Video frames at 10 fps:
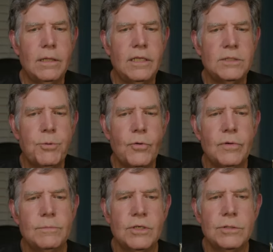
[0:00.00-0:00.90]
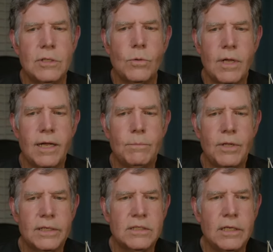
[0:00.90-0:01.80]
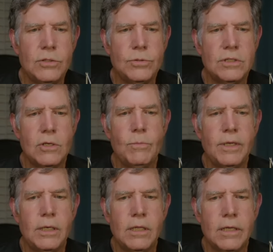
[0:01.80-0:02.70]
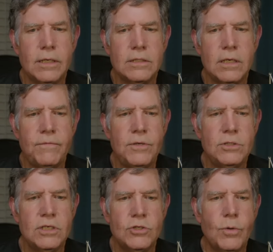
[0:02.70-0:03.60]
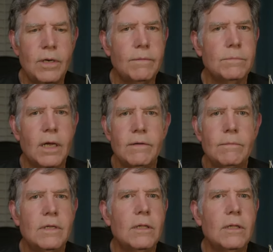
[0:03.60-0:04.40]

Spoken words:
These programs are so complex and they do so many things that if you just try to